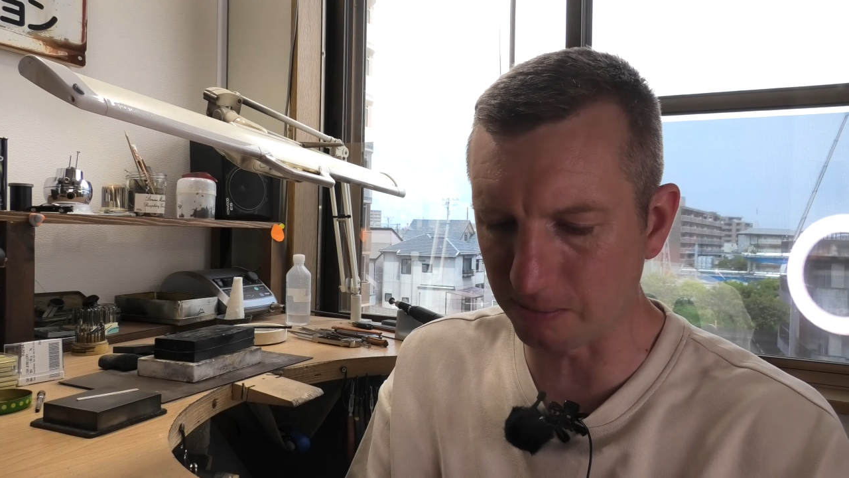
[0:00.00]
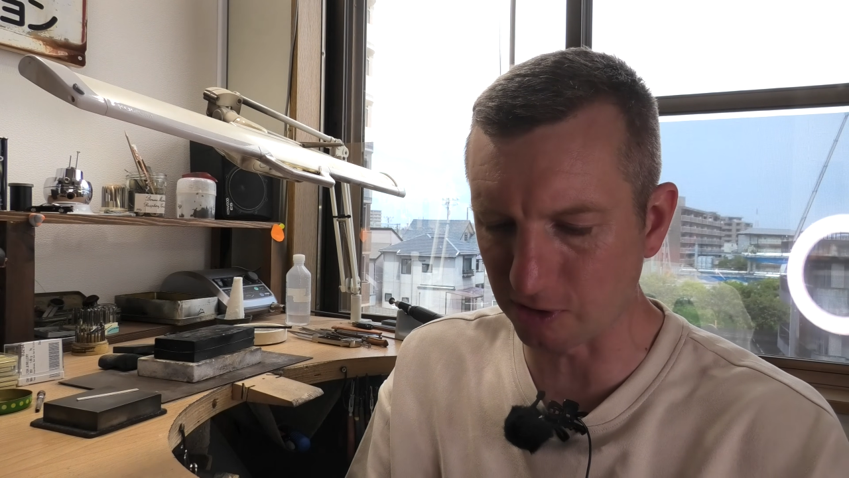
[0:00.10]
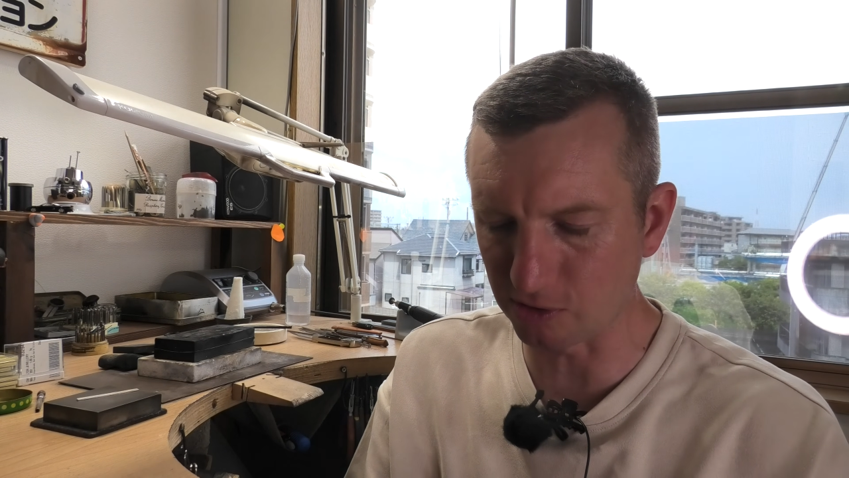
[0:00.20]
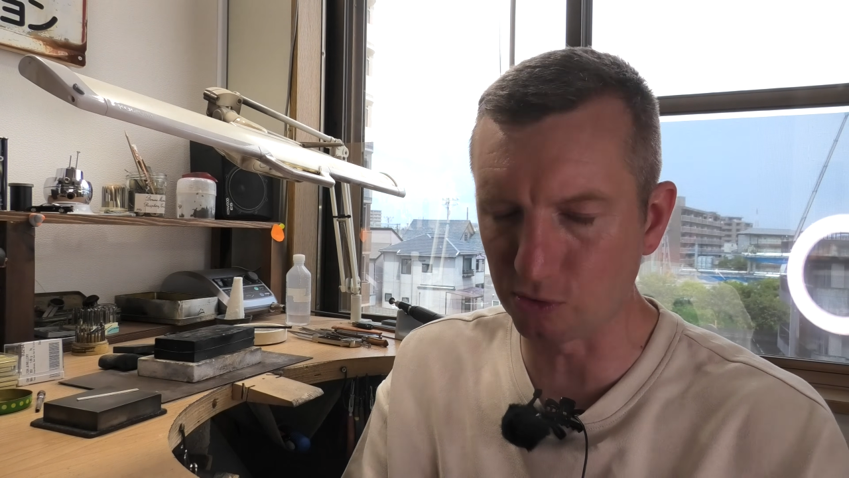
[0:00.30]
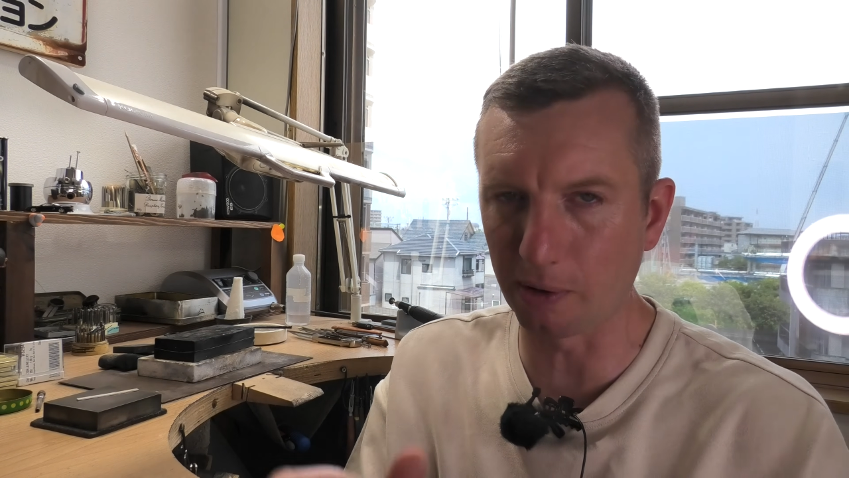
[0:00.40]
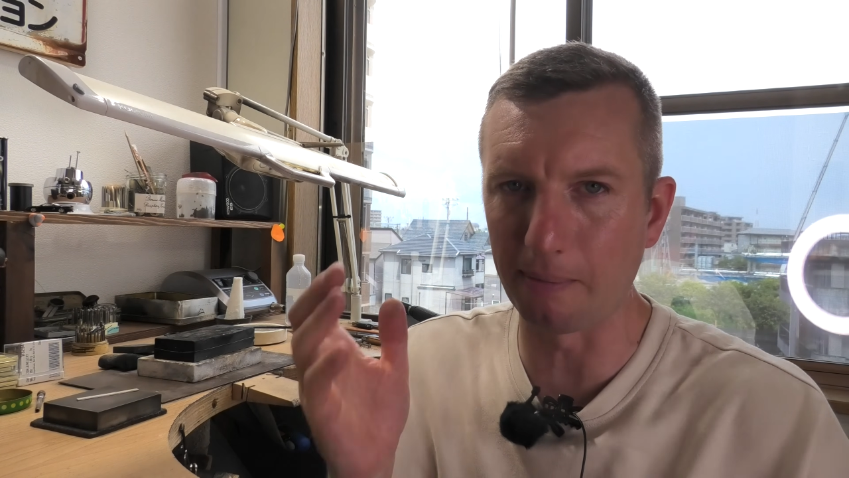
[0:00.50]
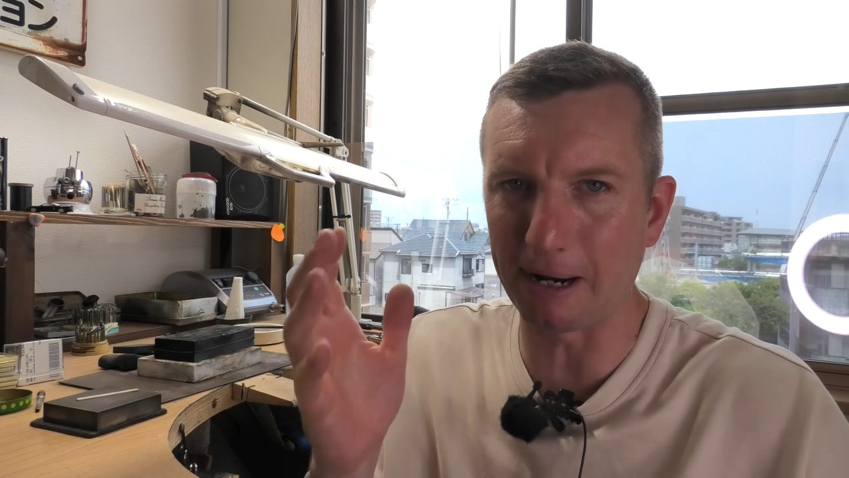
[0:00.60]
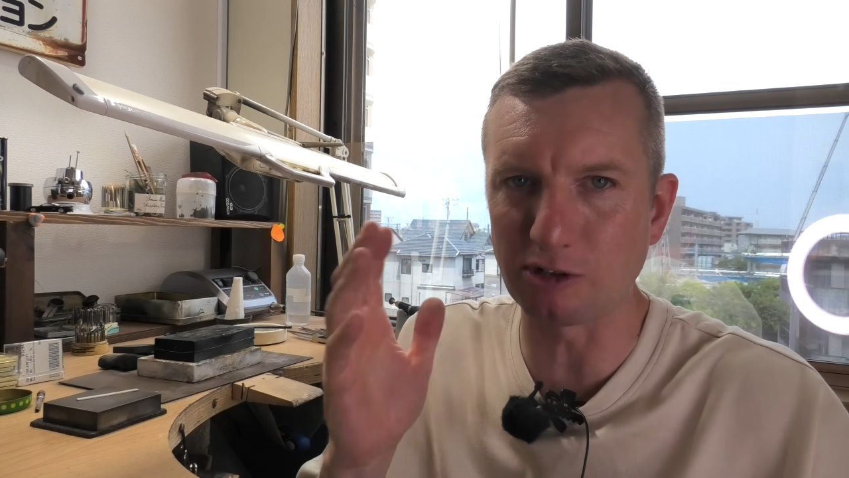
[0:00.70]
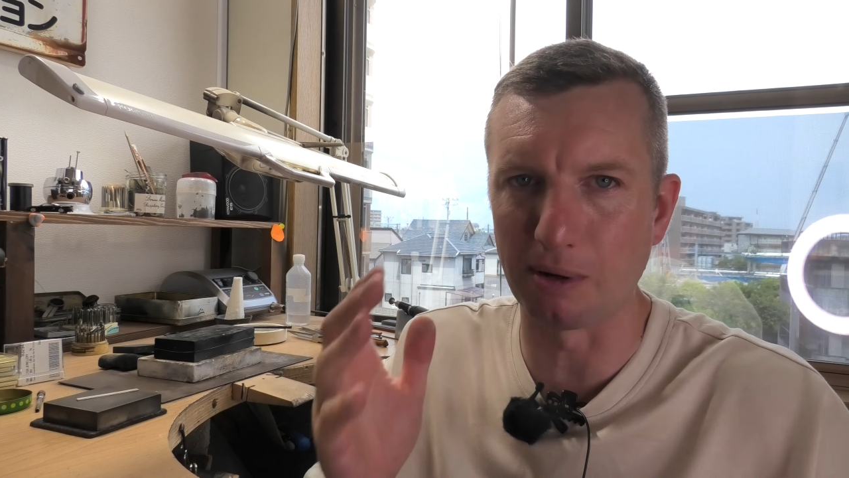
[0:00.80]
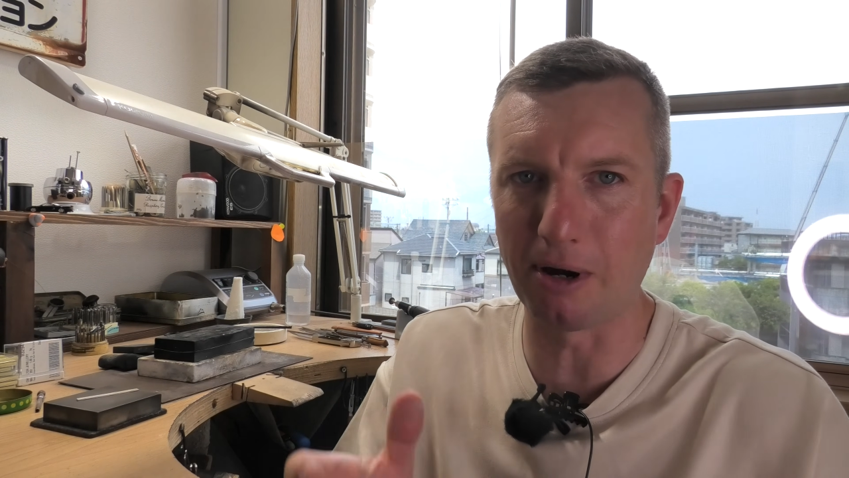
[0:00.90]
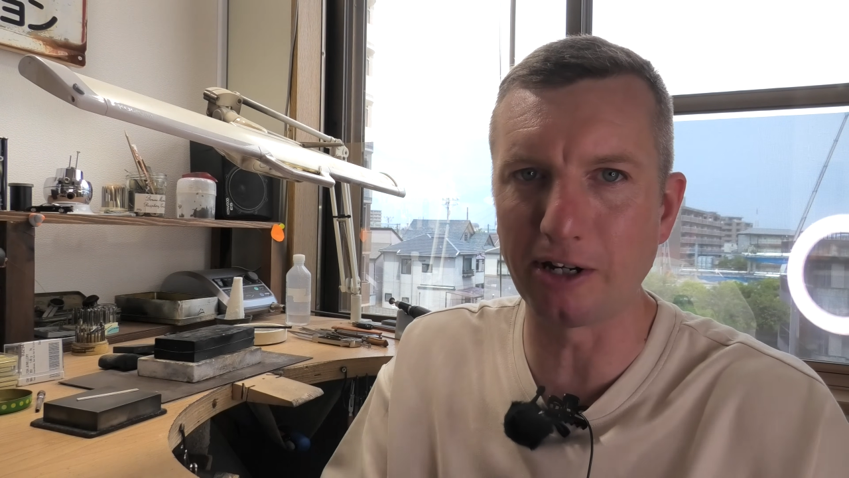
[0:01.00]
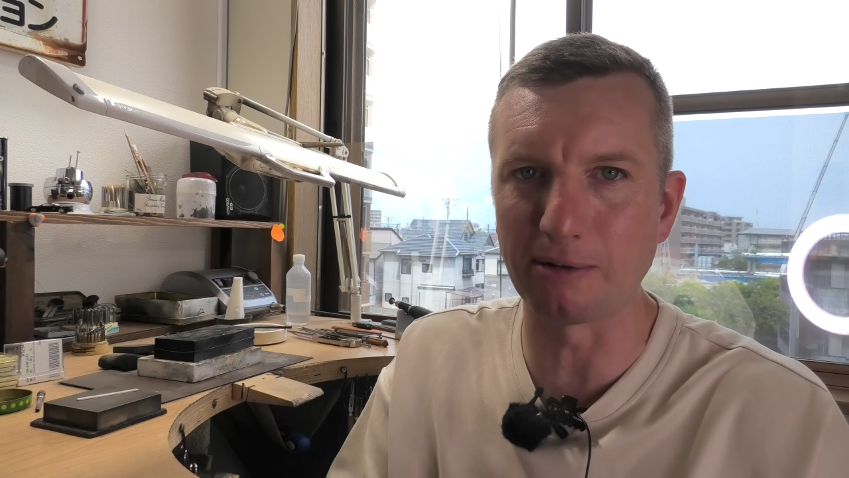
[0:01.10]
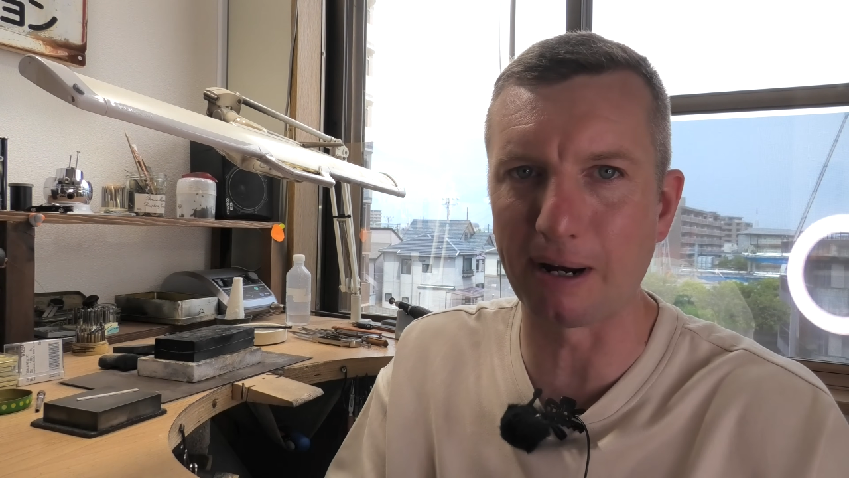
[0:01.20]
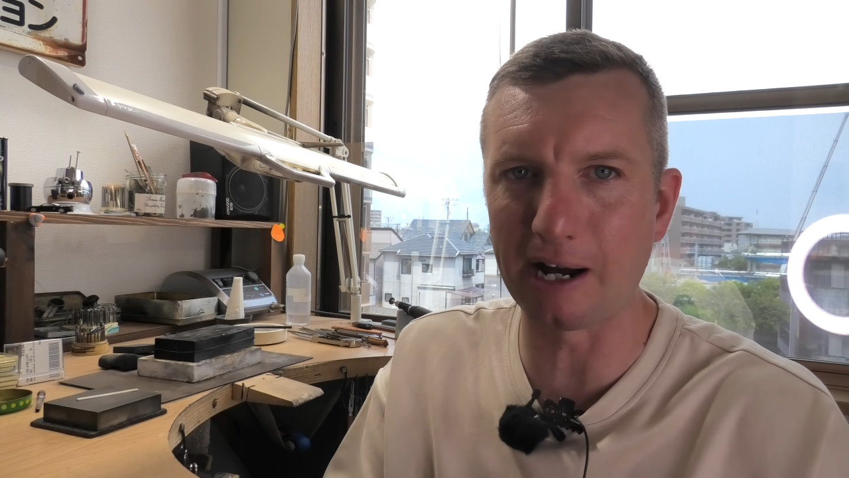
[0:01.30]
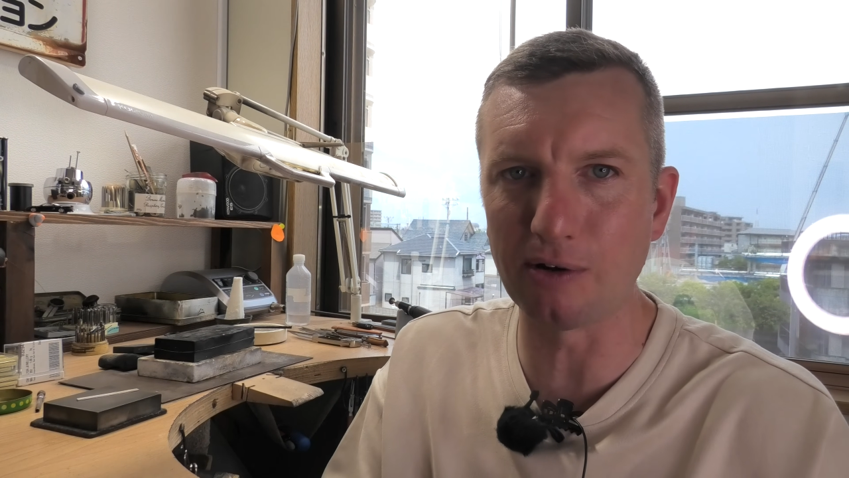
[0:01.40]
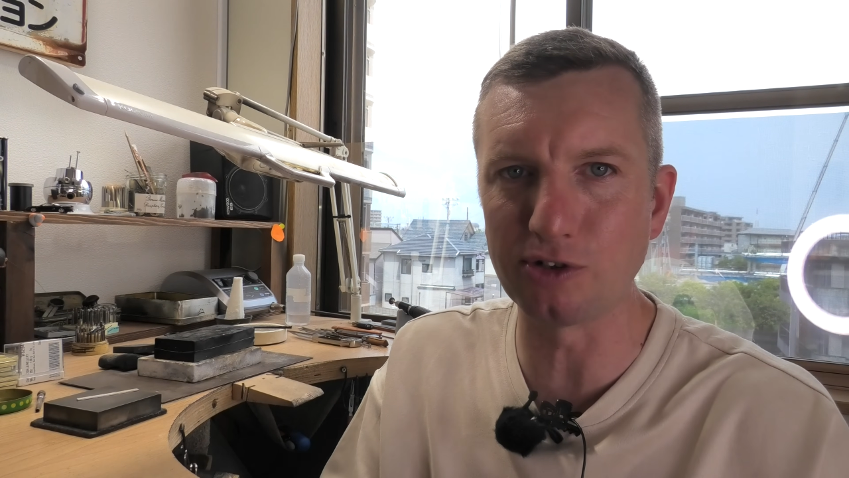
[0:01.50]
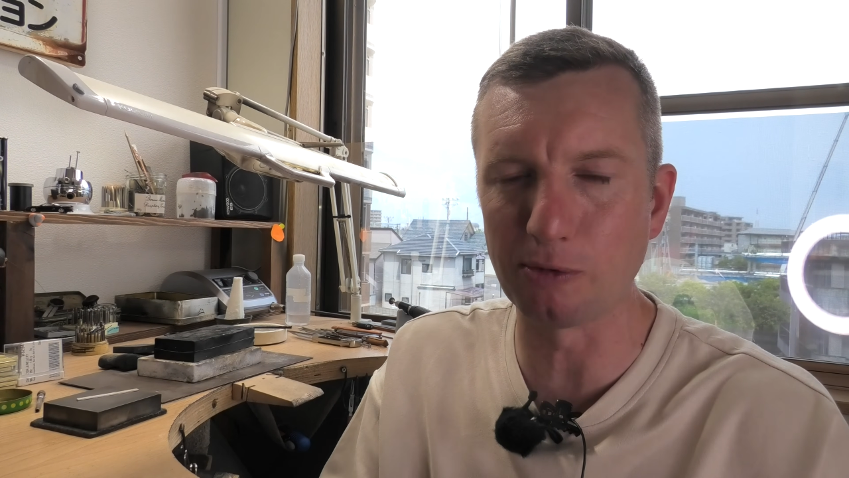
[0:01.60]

so it's all coming back to my mind about how I used